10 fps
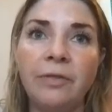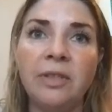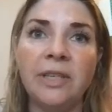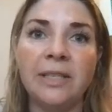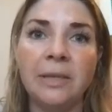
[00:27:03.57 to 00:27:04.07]
If you
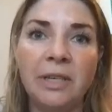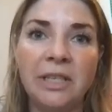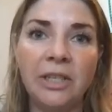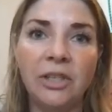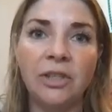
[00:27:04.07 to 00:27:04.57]
set some
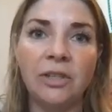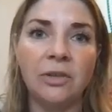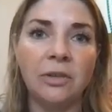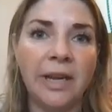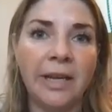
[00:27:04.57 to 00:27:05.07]
intentions
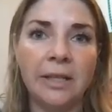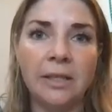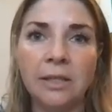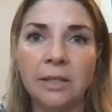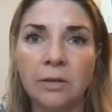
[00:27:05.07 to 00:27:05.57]
and you're like,
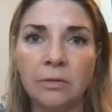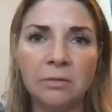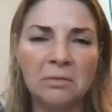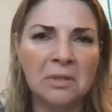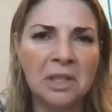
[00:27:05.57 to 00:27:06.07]
this isn't
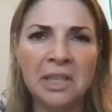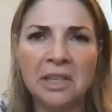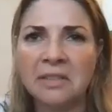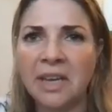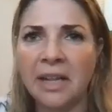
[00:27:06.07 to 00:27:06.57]
really
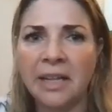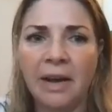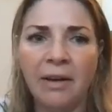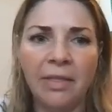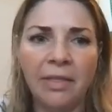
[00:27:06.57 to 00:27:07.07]
exactly
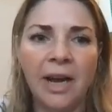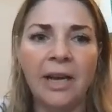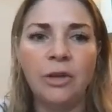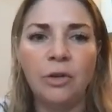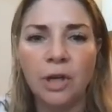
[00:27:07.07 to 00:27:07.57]
how I
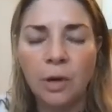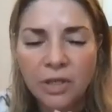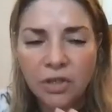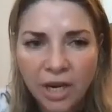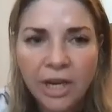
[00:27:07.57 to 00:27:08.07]
thought, you can
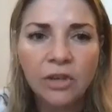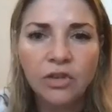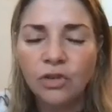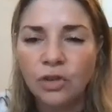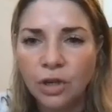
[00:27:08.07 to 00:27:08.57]
always
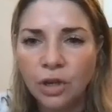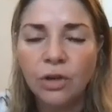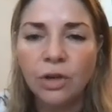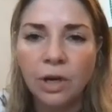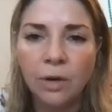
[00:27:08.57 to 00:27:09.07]
change. You know,
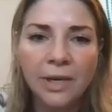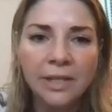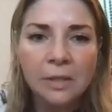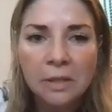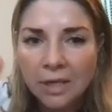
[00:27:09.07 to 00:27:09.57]
you can
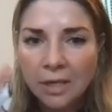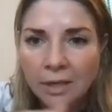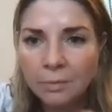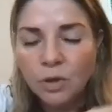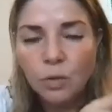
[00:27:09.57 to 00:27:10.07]
always
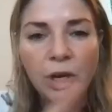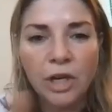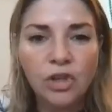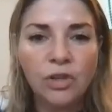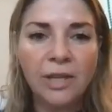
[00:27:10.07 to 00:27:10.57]
switch.